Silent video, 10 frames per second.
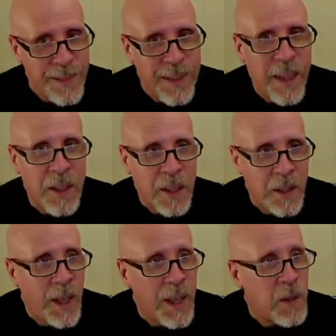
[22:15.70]
unlike
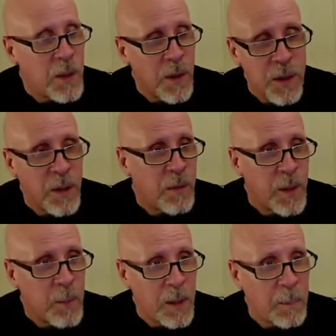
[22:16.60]
divisors, there's
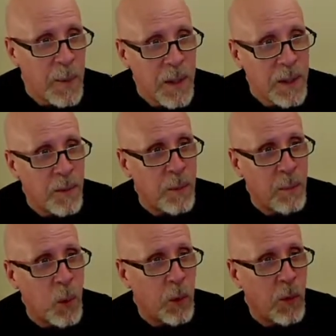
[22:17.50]
infinitely many different
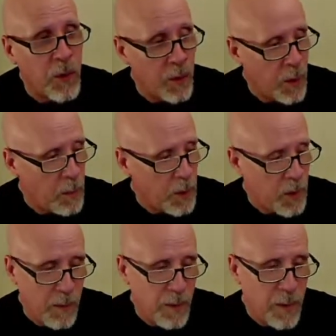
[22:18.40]
multiples of numbers.
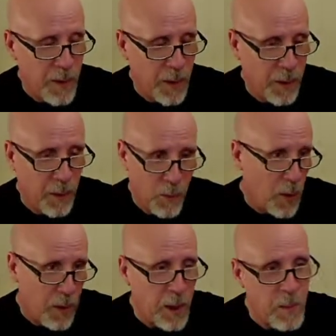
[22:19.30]
1
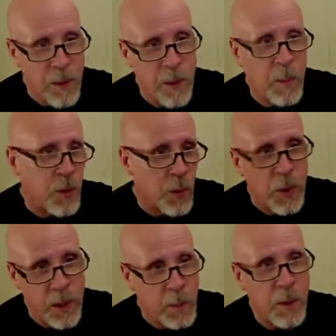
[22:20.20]
times the number, 2
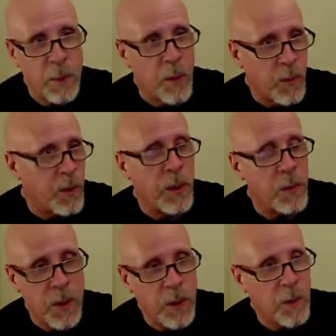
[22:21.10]
times the number, 3 times
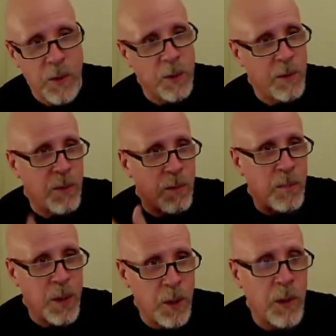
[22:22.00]
the number. There's
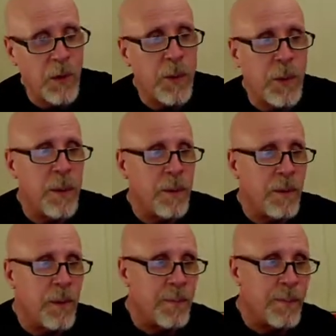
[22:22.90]
bazillions.
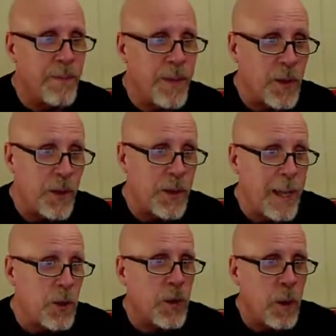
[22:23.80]
Right? There's a
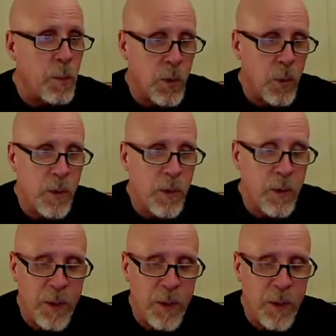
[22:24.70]
natural number's worth of